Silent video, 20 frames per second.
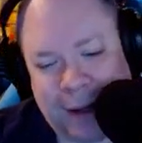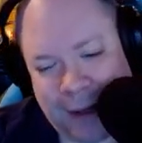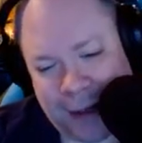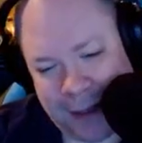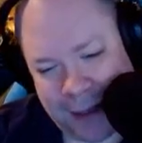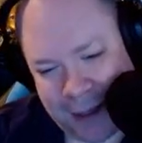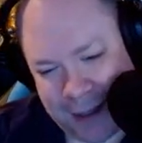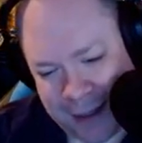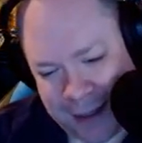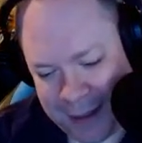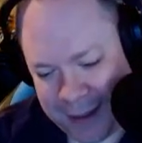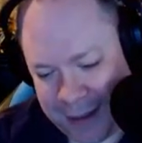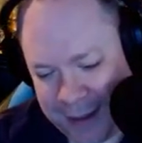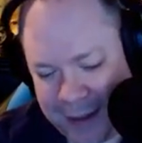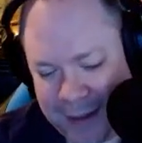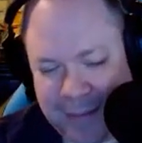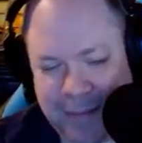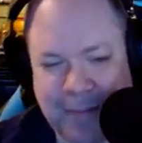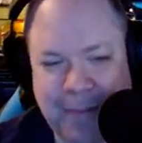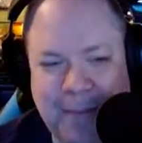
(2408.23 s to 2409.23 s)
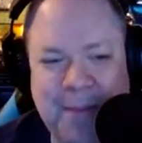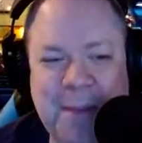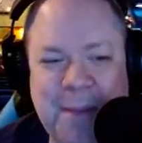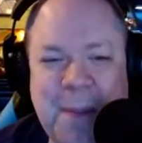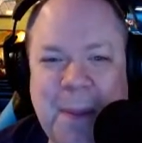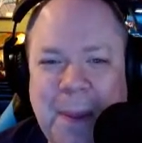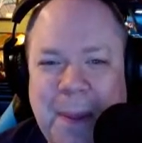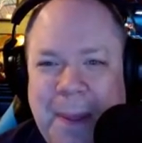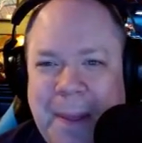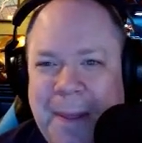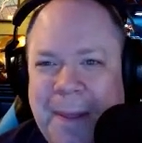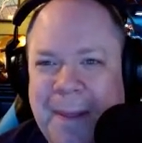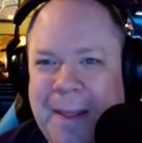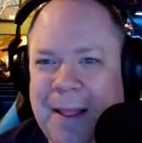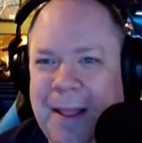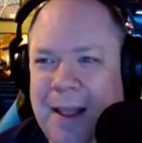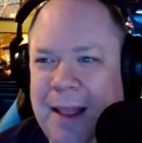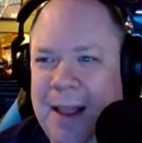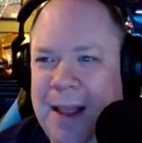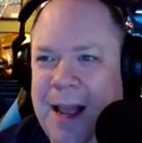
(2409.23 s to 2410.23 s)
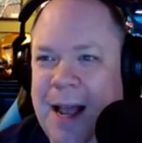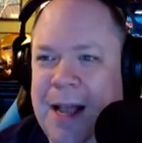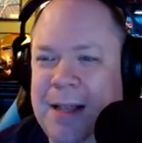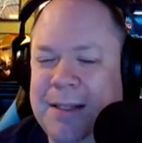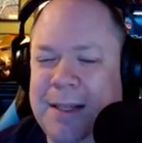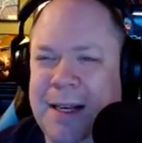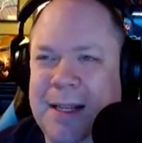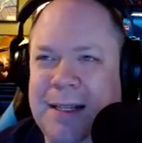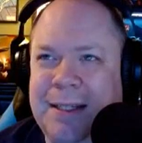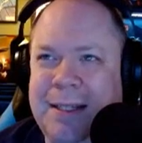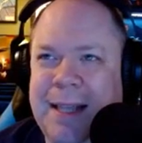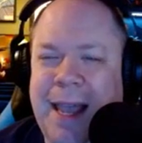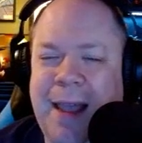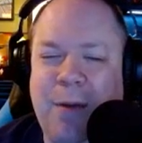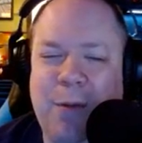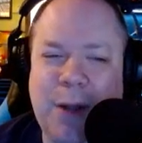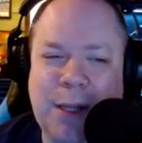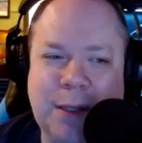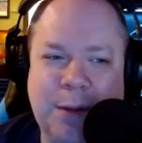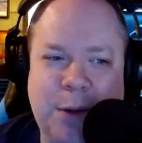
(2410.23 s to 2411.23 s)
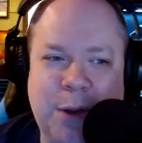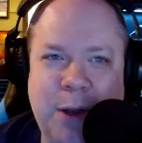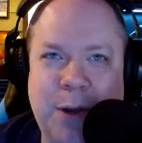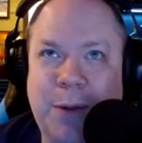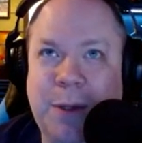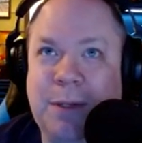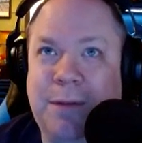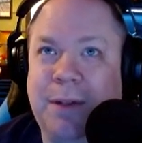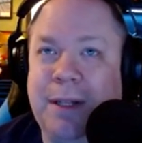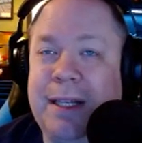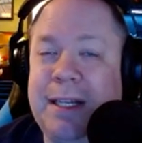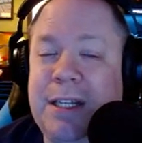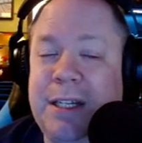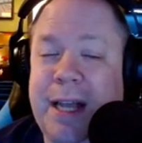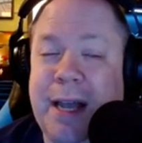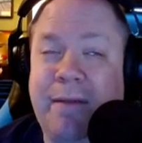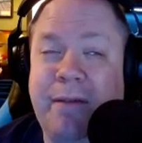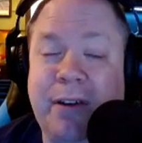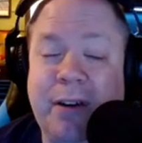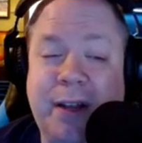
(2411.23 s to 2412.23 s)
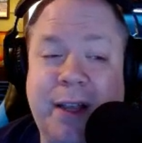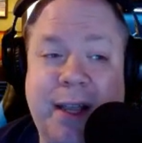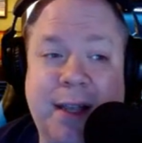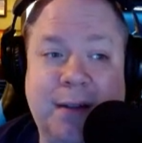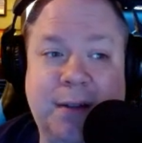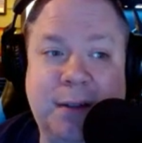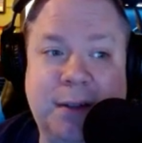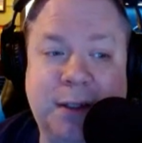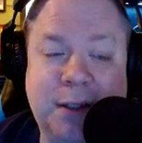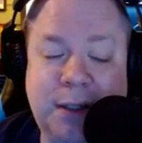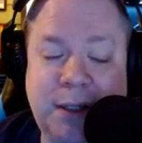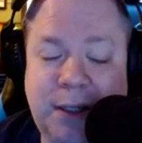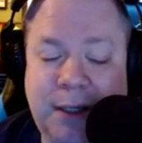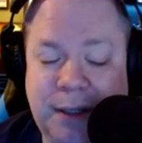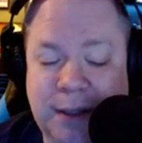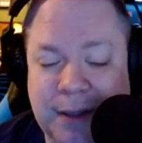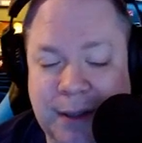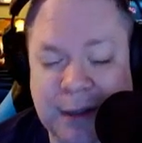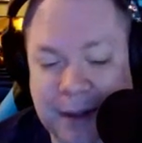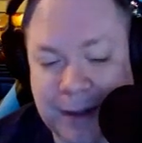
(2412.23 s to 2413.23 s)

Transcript: nice. I was gonna say, when's when's Felicia having her kids? Jeez.